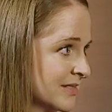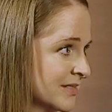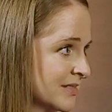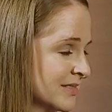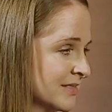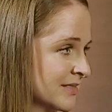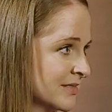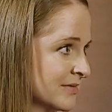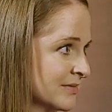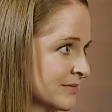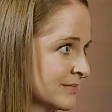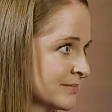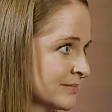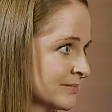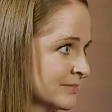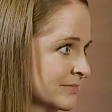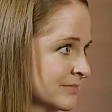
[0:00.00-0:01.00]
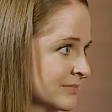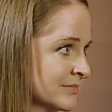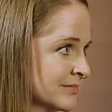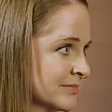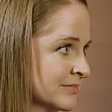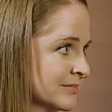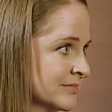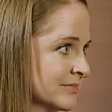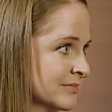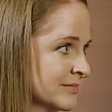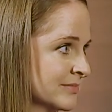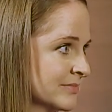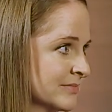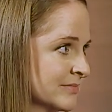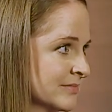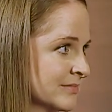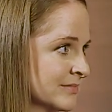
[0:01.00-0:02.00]

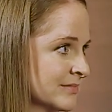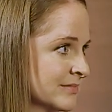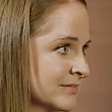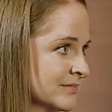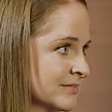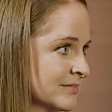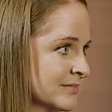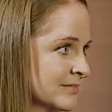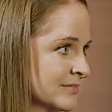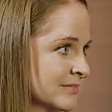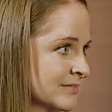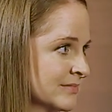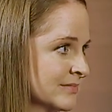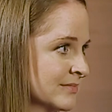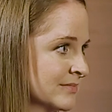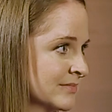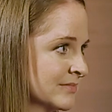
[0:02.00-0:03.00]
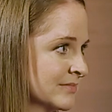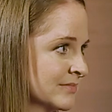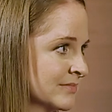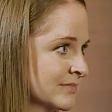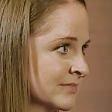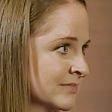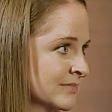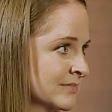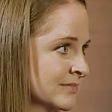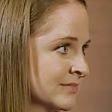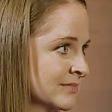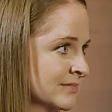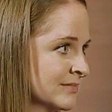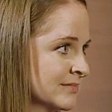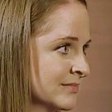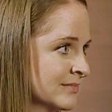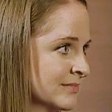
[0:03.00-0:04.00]

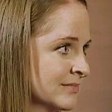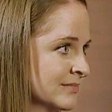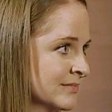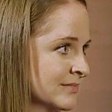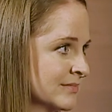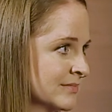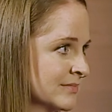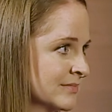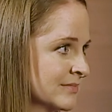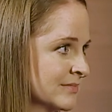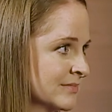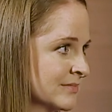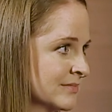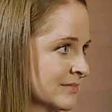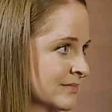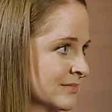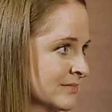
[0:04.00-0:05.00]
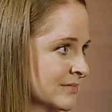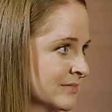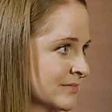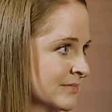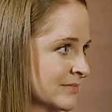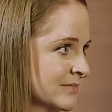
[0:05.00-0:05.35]
No words are spoken by the person on screen.